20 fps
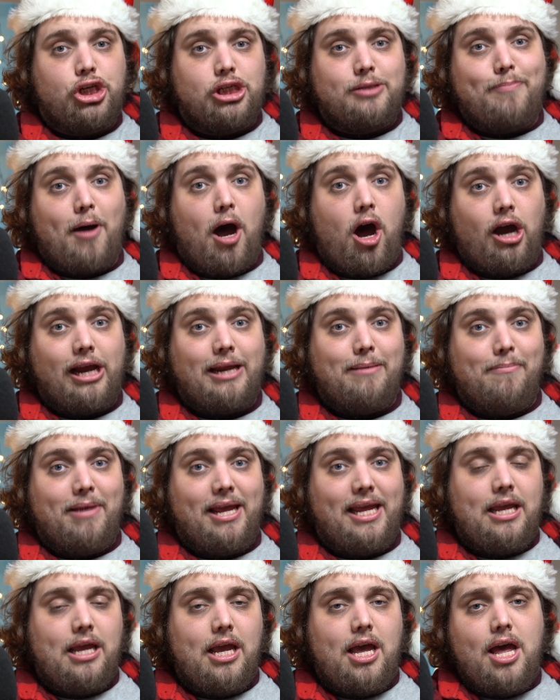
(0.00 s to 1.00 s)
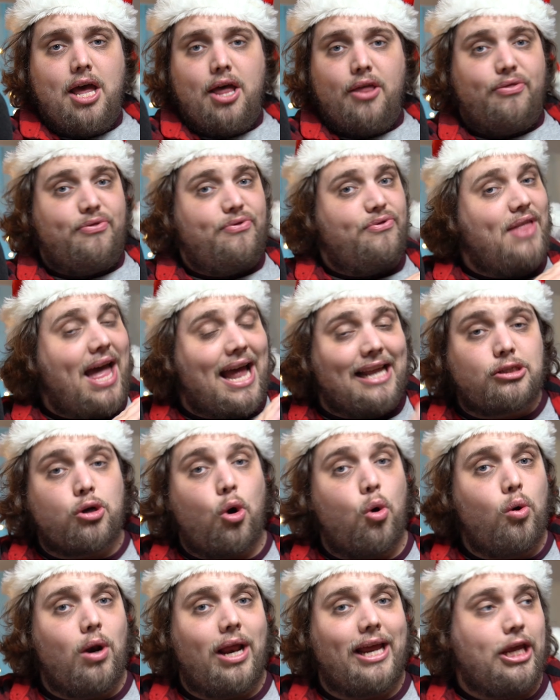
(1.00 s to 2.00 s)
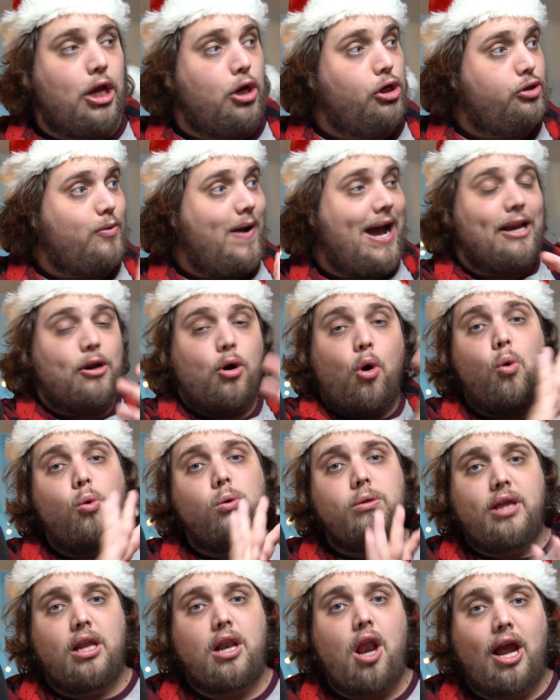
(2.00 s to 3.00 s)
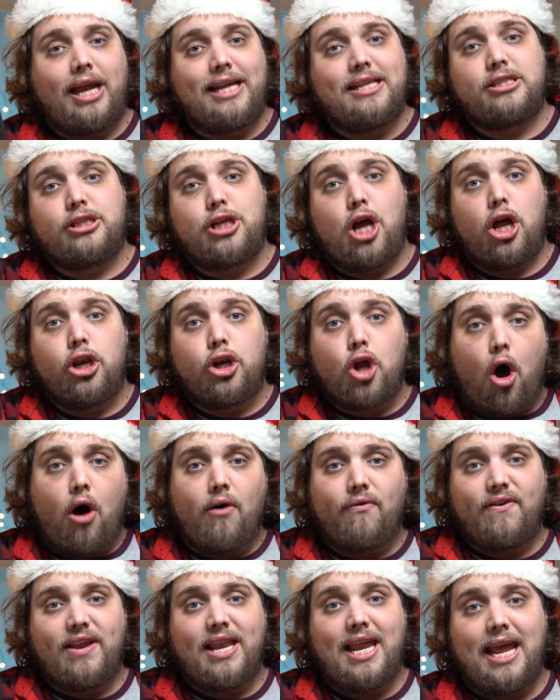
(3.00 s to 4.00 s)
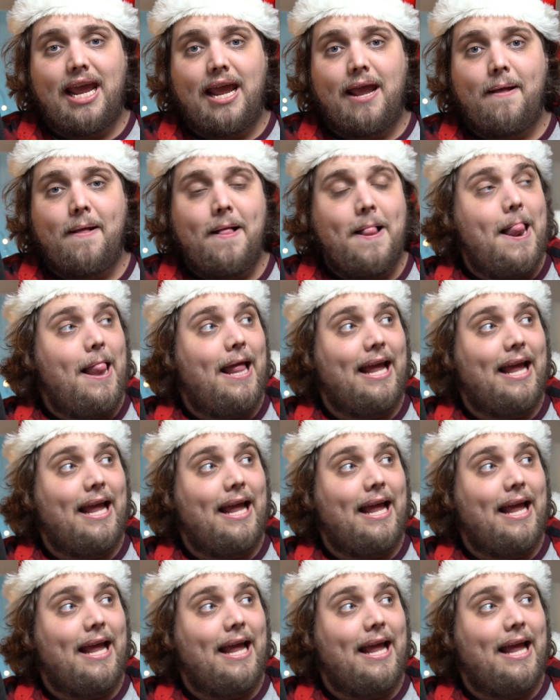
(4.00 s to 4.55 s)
just behind me. That's all I used. So I had all the lights turned off in here.